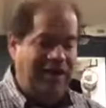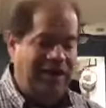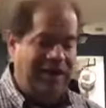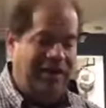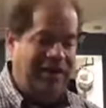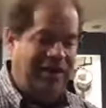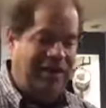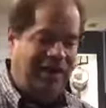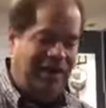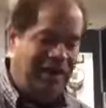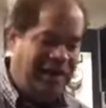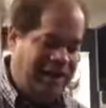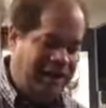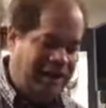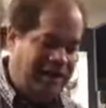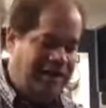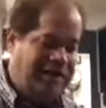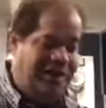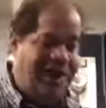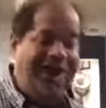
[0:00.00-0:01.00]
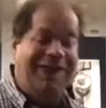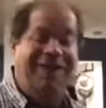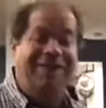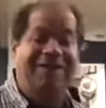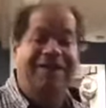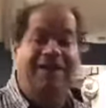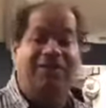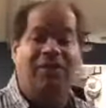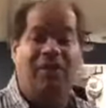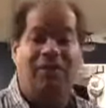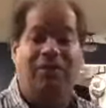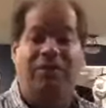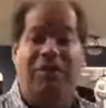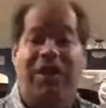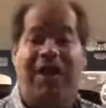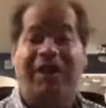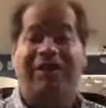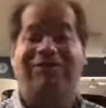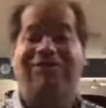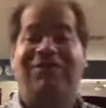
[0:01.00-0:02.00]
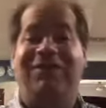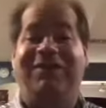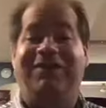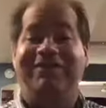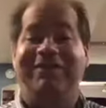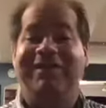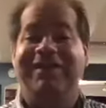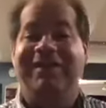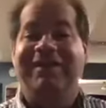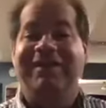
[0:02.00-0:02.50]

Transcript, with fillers: a, a, not a level playing field